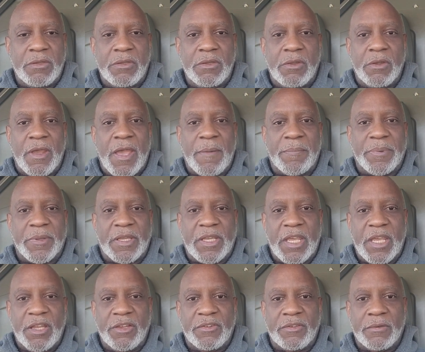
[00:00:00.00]
your
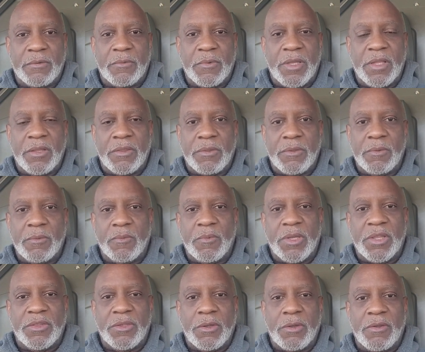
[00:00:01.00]
application
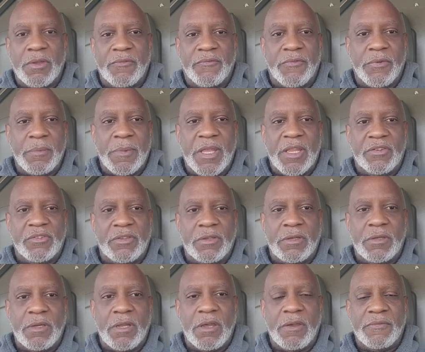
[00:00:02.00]
with your
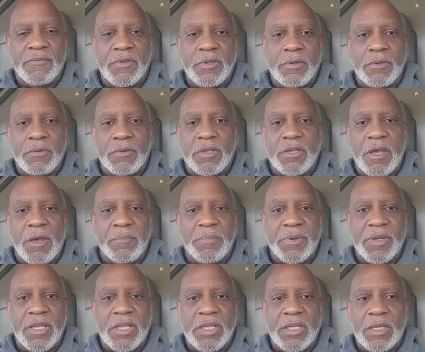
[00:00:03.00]
information of your
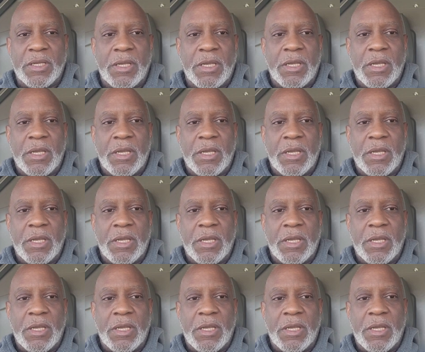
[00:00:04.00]
company